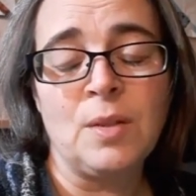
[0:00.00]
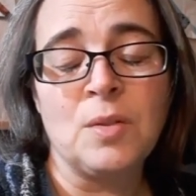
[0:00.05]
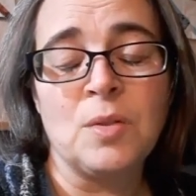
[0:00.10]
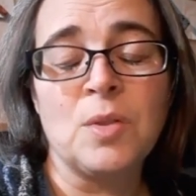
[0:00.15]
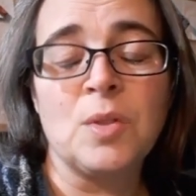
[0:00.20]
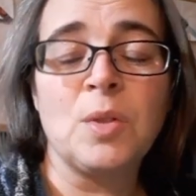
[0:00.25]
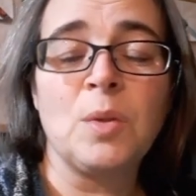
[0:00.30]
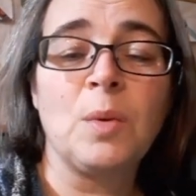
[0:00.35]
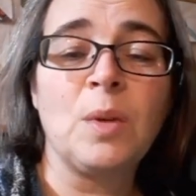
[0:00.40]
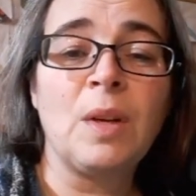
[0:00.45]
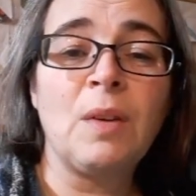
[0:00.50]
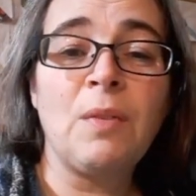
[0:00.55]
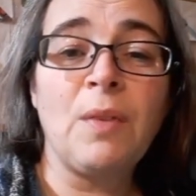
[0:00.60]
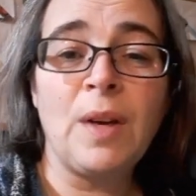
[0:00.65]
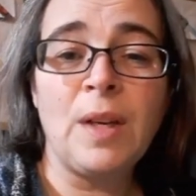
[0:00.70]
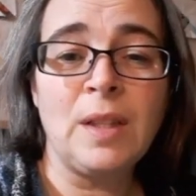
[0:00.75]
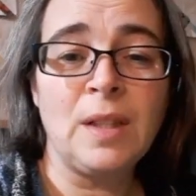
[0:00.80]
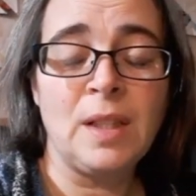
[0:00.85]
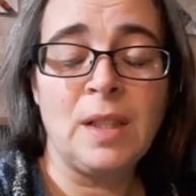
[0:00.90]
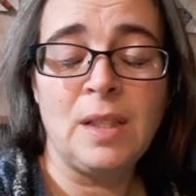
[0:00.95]
So what I
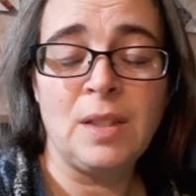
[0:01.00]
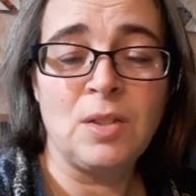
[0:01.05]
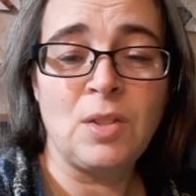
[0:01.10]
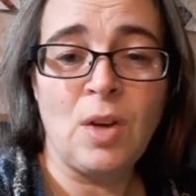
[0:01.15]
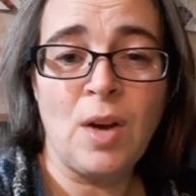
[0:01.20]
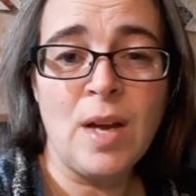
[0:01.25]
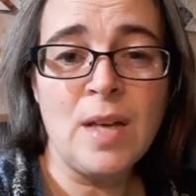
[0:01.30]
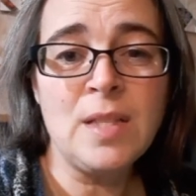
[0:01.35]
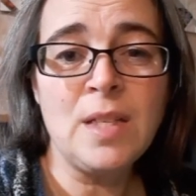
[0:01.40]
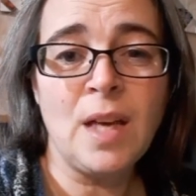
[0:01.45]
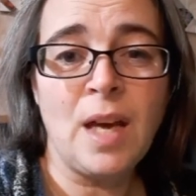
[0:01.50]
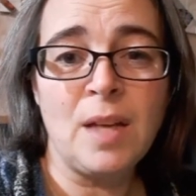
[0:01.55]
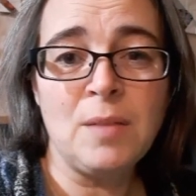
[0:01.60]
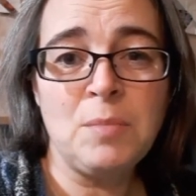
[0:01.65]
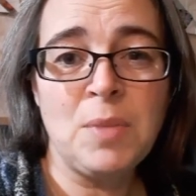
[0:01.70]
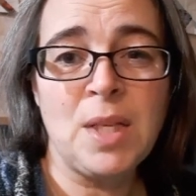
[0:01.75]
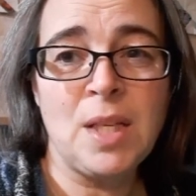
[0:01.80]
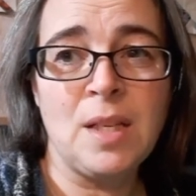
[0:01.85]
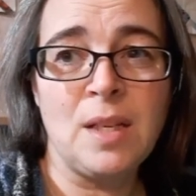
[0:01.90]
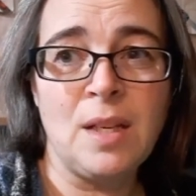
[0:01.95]
finally dawned on
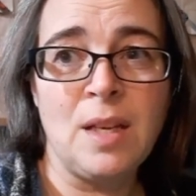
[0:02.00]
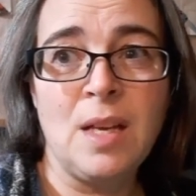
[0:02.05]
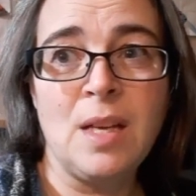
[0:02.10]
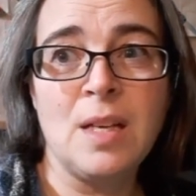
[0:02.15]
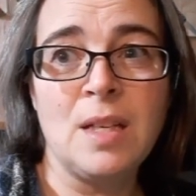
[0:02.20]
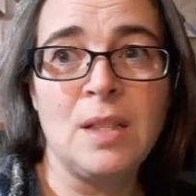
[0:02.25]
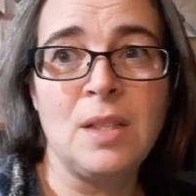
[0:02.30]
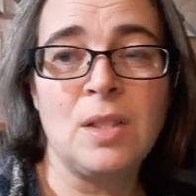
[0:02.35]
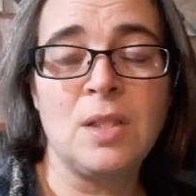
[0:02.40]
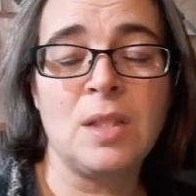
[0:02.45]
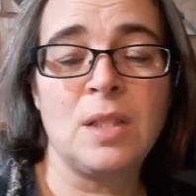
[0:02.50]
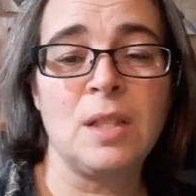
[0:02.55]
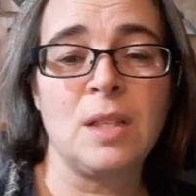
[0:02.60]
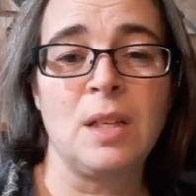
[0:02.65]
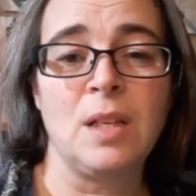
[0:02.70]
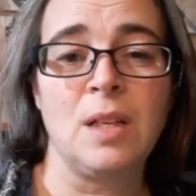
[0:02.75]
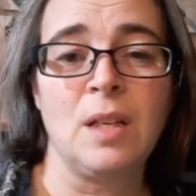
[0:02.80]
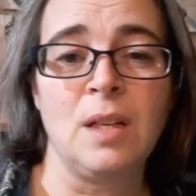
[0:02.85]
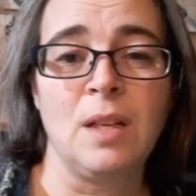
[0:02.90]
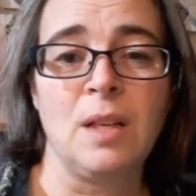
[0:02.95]
me is
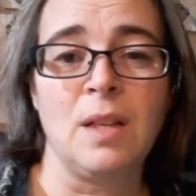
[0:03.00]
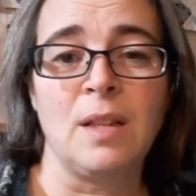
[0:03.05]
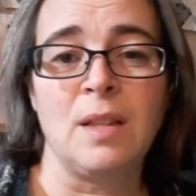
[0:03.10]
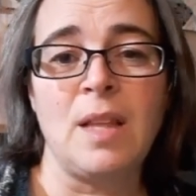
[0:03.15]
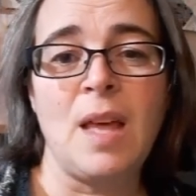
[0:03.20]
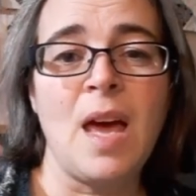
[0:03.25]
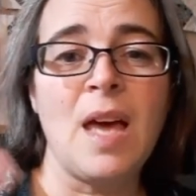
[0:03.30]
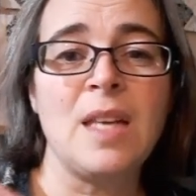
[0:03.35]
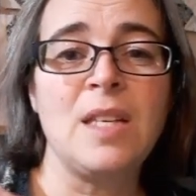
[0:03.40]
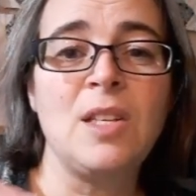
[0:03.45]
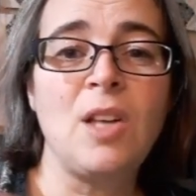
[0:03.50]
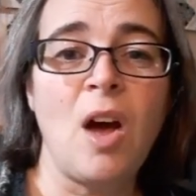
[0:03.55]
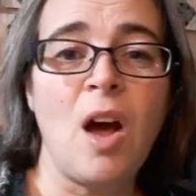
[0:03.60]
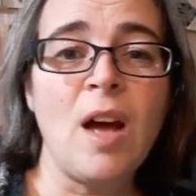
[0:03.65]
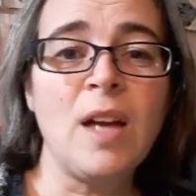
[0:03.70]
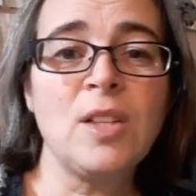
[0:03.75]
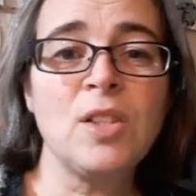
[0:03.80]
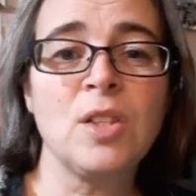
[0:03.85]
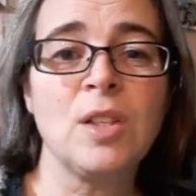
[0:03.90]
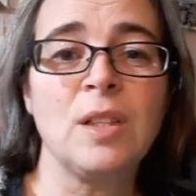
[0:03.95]
that
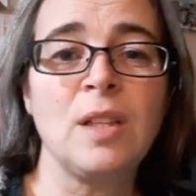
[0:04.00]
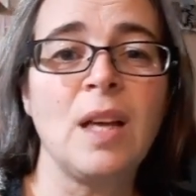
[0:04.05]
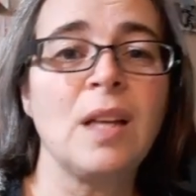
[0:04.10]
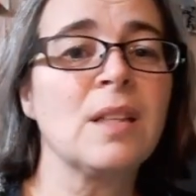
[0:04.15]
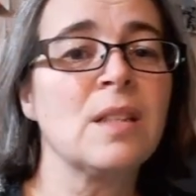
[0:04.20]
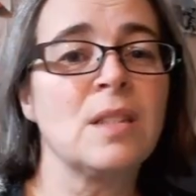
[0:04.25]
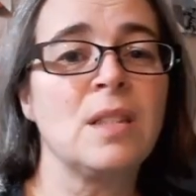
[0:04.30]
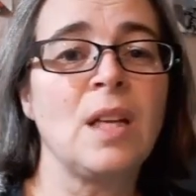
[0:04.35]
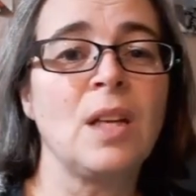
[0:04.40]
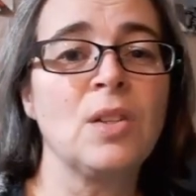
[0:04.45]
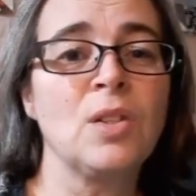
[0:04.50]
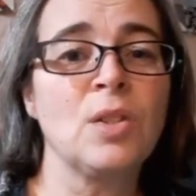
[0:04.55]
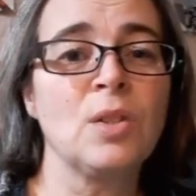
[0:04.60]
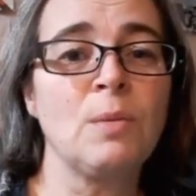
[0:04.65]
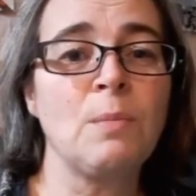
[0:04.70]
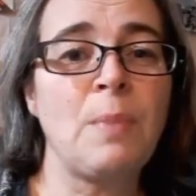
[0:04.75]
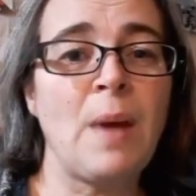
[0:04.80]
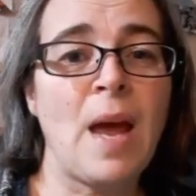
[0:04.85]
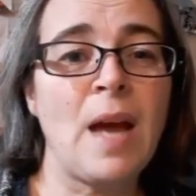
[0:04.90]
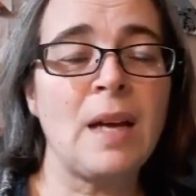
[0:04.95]
notch in that center
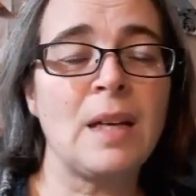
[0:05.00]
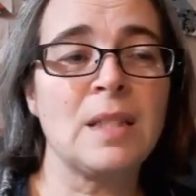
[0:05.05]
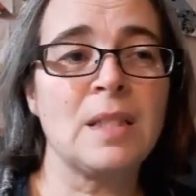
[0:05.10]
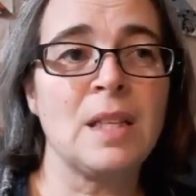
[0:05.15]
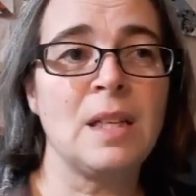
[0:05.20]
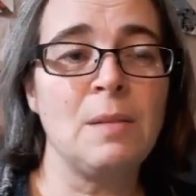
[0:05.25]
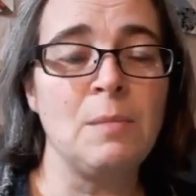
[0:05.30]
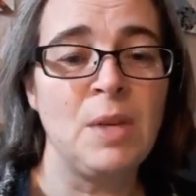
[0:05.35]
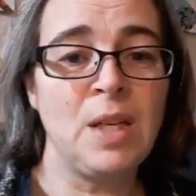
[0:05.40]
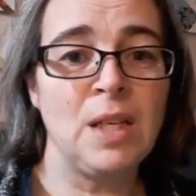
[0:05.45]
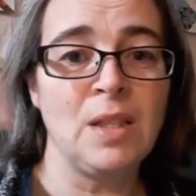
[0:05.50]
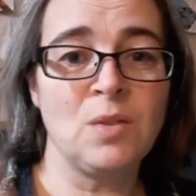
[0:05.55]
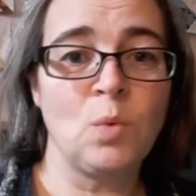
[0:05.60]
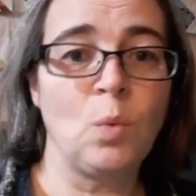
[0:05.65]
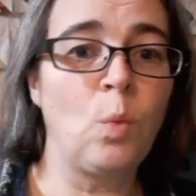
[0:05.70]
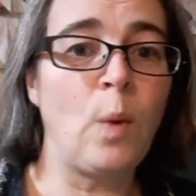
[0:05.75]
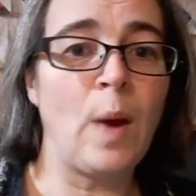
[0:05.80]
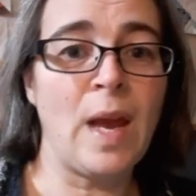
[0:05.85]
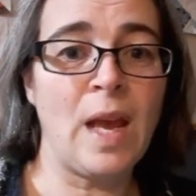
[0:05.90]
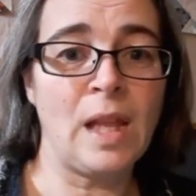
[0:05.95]
back seam is
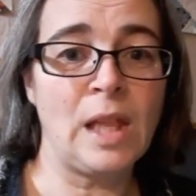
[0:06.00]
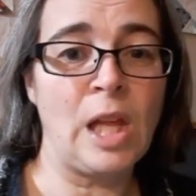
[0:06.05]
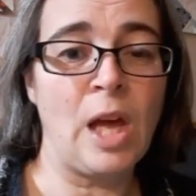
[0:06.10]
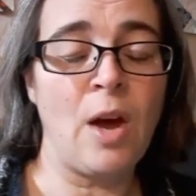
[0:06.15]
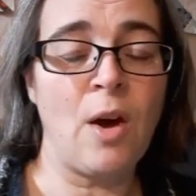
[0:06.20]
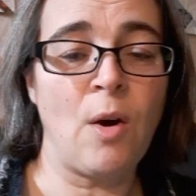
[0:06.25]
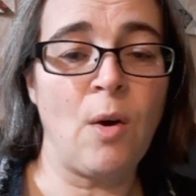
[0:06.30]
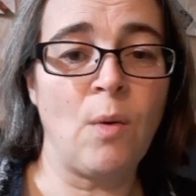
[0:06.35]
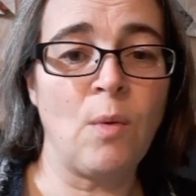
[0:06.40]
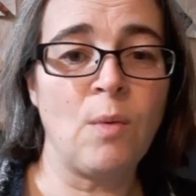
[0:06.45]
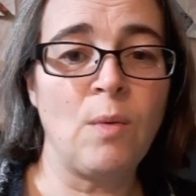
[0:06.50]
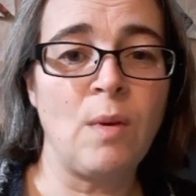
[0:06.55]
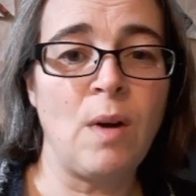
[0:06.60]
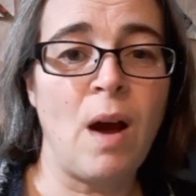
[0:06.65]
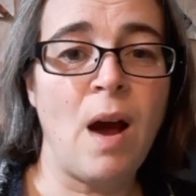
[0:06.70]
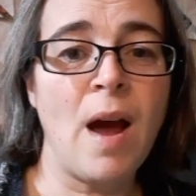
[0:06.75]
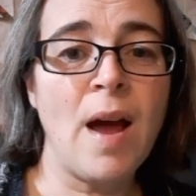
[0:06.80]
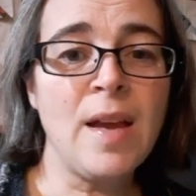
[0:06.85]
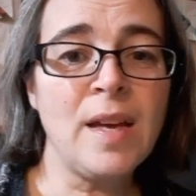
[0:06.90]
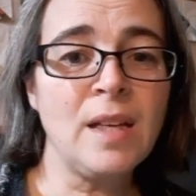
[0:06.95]
way low.
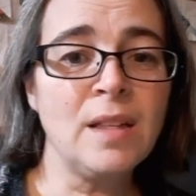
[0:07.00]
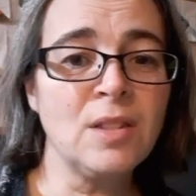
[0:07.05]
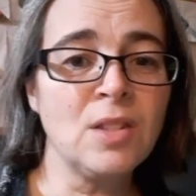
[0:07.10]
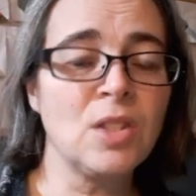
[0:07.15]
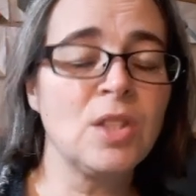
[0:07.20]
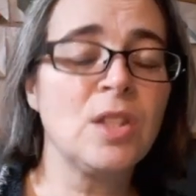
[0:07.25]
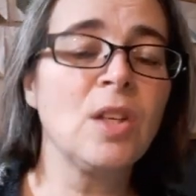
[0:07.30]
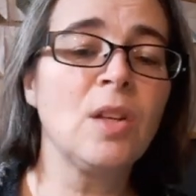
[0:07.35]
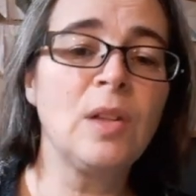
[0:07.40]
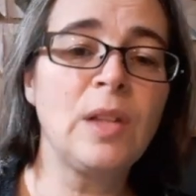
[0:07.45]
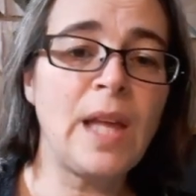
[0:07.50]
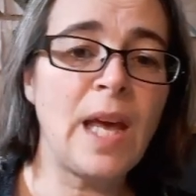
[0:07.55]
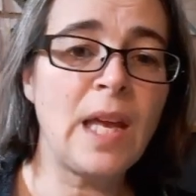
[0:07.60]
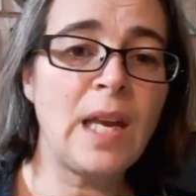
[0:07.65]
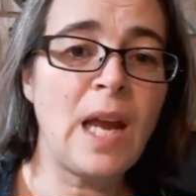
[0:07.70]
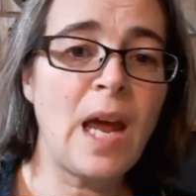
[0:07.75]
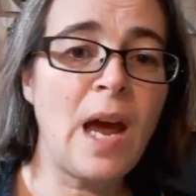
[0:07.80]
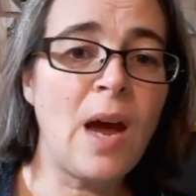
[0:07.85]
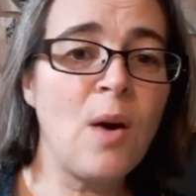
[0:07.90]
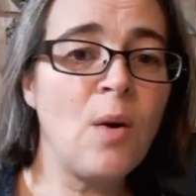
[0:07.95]
I can still
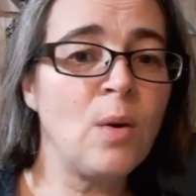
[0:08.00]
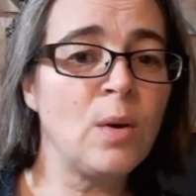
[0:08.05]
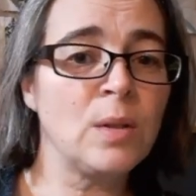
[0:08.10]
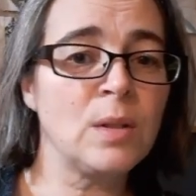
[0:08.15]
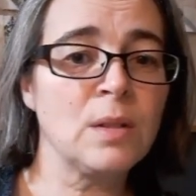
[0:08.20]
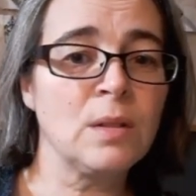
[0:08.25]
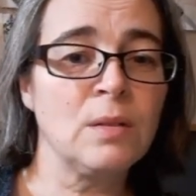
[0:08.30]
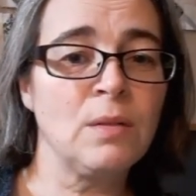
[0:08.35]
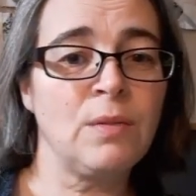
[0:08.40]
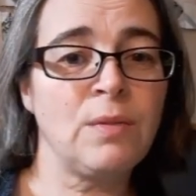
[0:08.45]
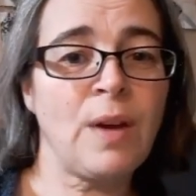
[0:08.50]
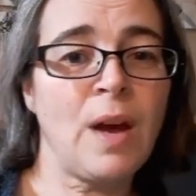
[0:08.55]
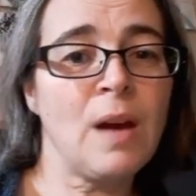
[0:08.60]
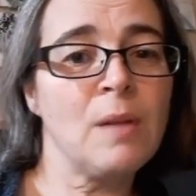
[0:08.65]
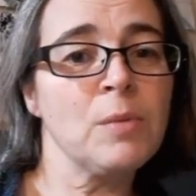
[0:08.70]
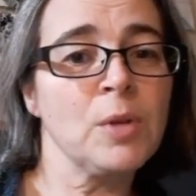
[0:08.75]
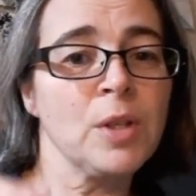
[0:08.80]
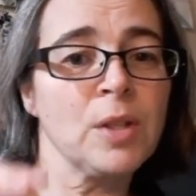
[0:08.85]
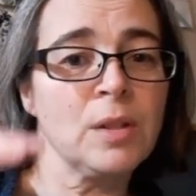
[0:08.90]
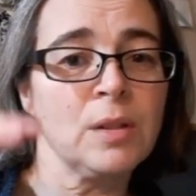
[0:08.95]
let out
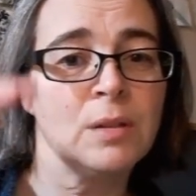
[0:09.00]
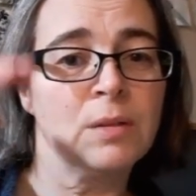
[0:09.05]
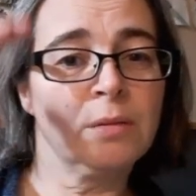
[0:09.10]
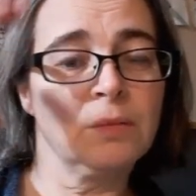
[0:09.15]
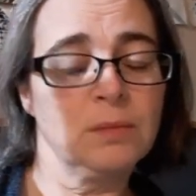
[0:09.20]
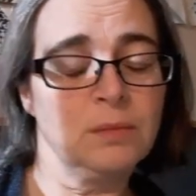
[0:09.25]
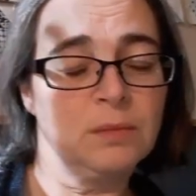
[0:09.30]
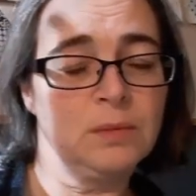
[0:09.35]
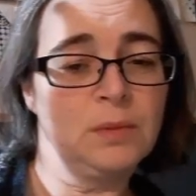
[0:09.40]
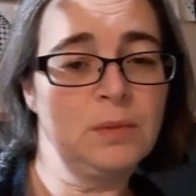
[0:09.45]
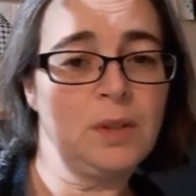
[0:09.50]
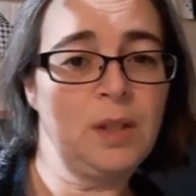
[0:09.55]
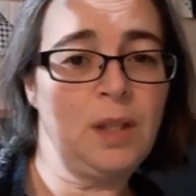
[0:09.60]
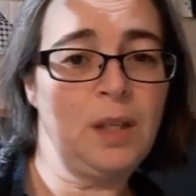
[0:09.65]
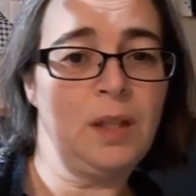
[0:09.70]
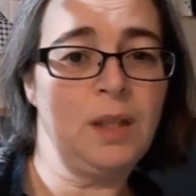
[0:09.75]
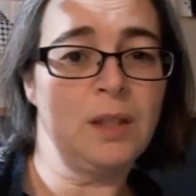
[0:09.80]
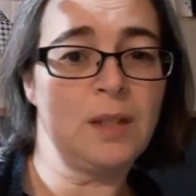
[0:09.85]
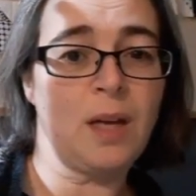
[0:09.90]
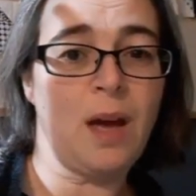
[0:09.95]
fabric
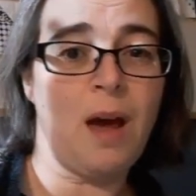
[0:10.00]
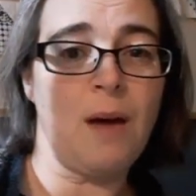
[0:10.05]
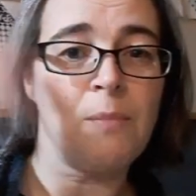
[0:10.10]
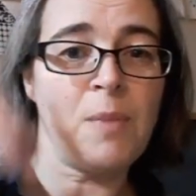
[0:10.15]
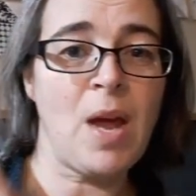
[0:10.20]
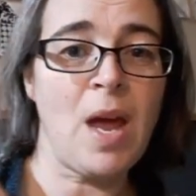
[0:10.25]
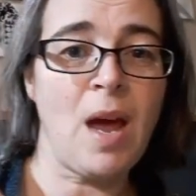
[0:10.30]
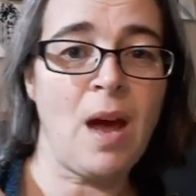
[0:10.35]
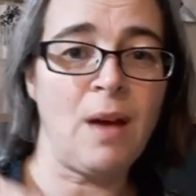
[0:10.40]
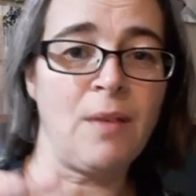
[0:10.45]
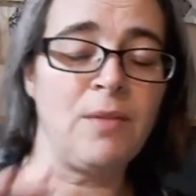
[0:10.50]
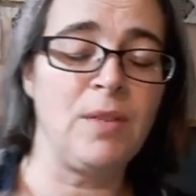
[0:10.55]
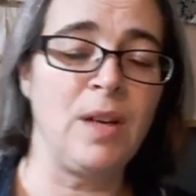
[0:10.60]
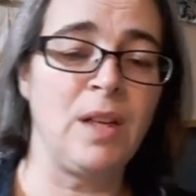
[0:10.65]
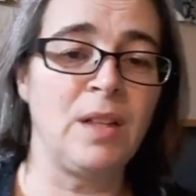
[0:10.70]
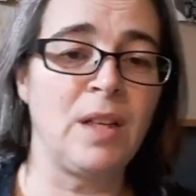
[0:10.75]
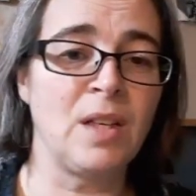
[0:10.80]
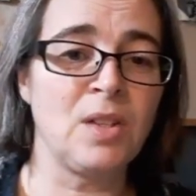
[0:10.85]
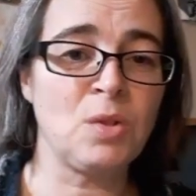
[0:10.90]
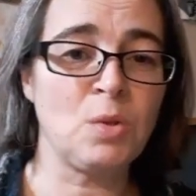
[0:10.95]
in the top half,
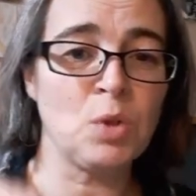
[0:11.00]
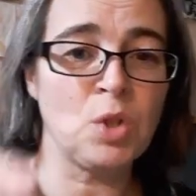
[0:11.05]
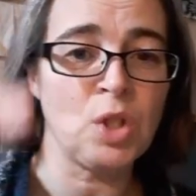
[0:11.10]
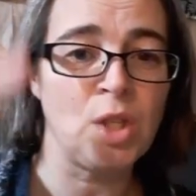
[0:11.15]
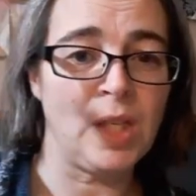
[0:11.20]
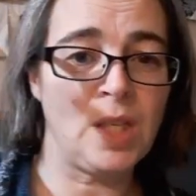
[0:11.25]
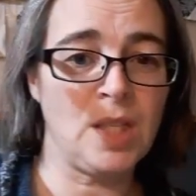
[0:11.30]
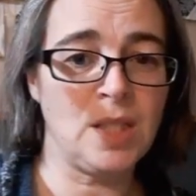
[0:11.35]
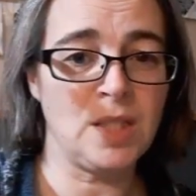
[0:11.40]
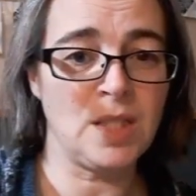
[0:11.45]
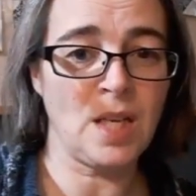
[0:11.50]
and that's where she needs